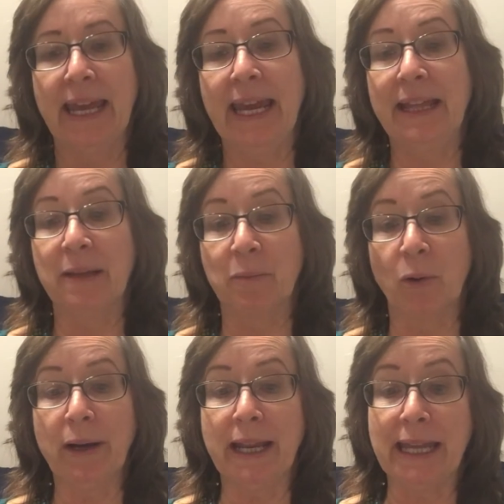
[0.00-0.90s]
In the
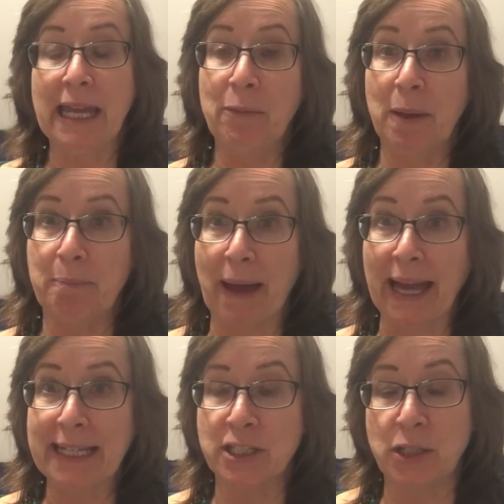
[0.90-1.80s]
morning, he went
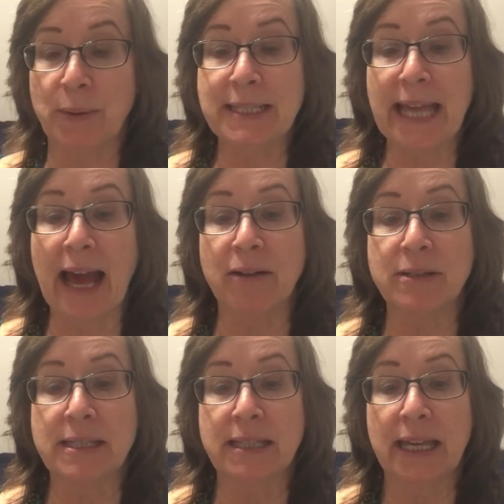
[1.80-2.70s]
back into his
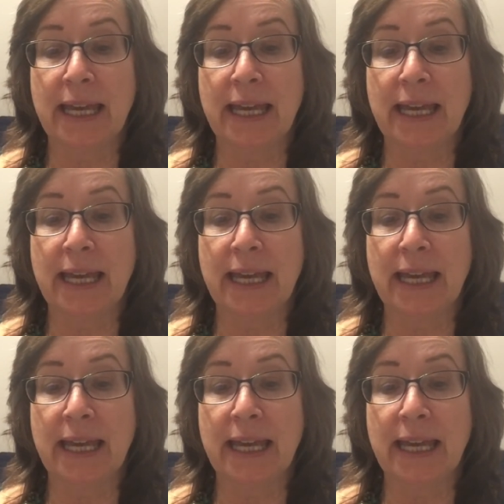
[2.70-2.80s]
house.